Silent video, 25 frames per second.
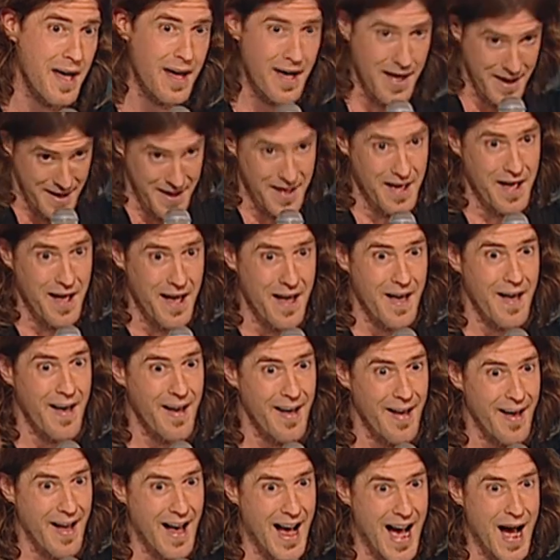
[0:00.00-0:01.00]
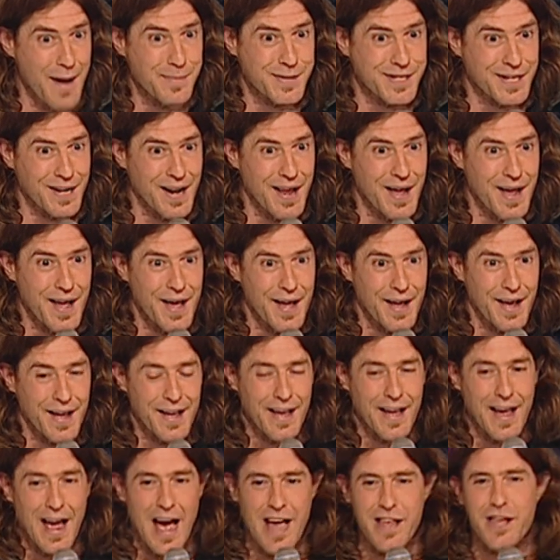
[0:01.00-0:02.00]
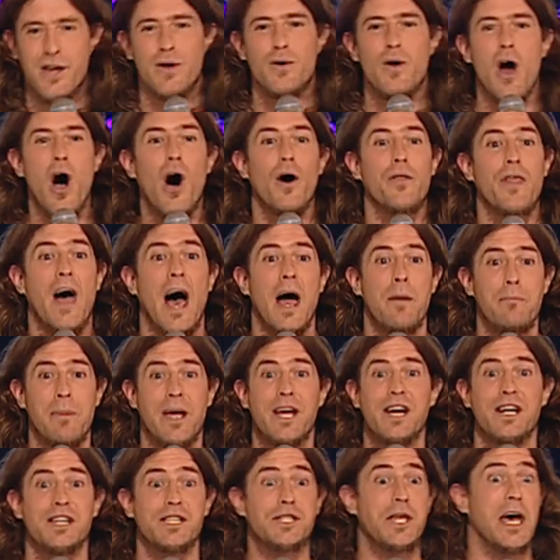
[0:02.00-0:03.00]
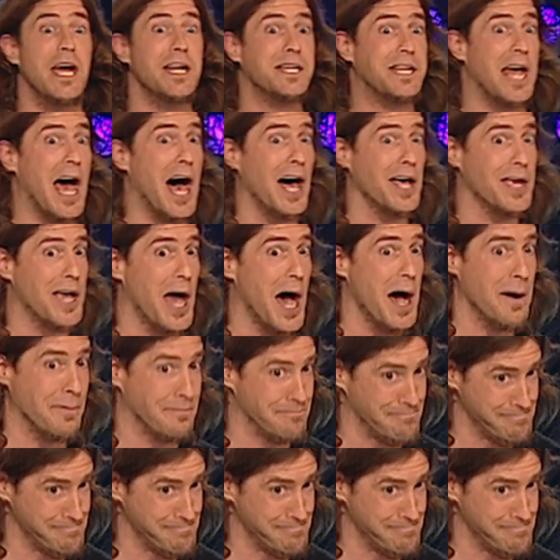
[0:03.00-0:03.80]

Absolutely. And you know that because they tell you.